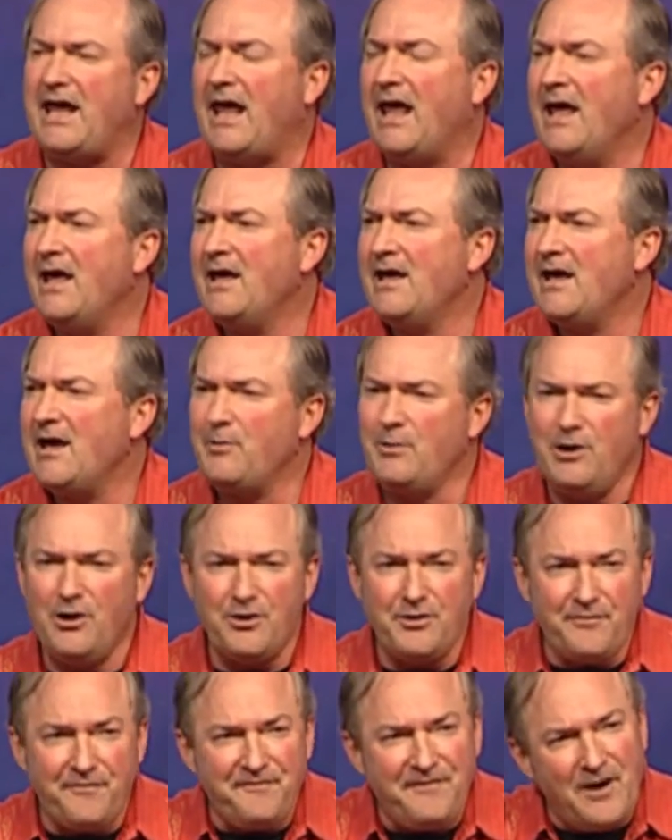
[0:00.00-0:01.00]
we learn to
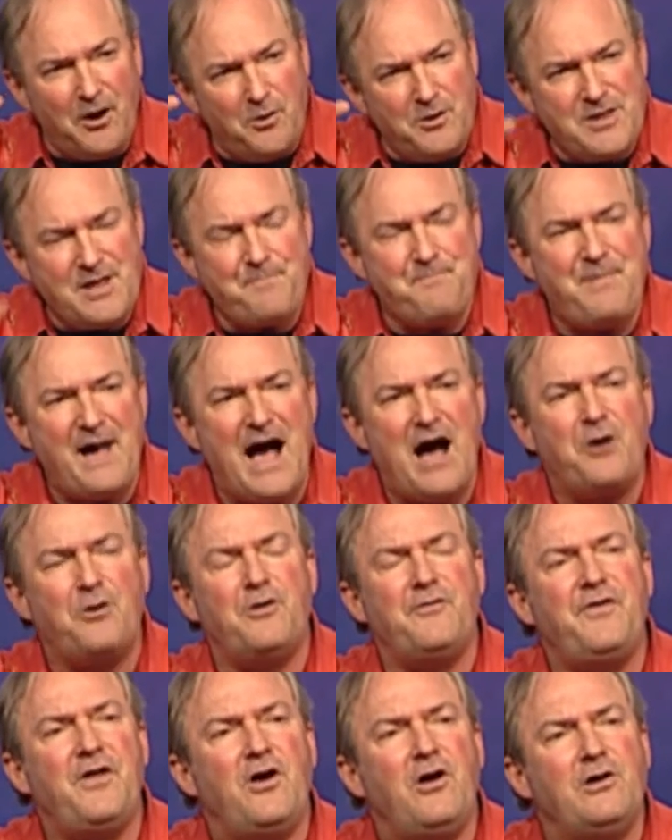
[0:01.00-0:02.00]
flow in the power of the
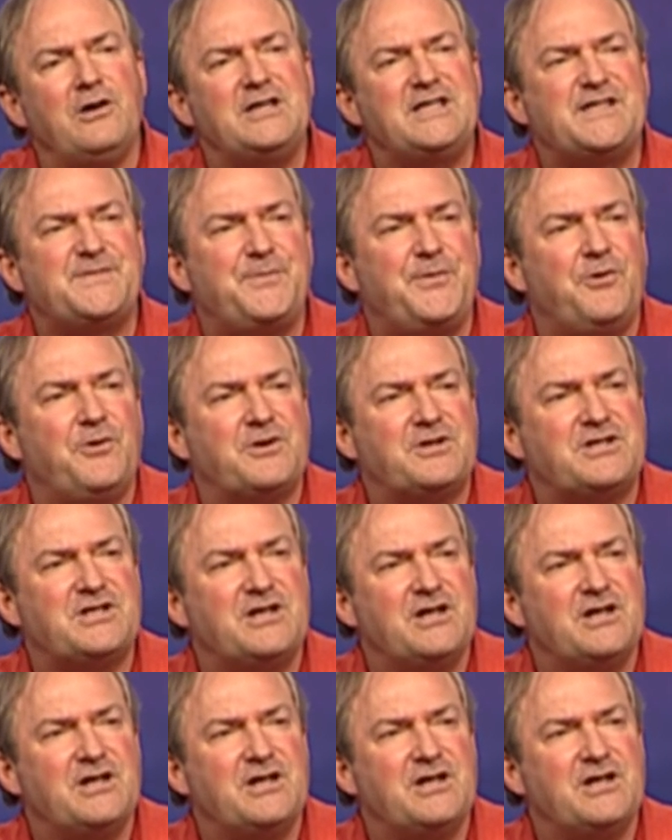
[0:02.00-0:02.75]
Holy Spirit.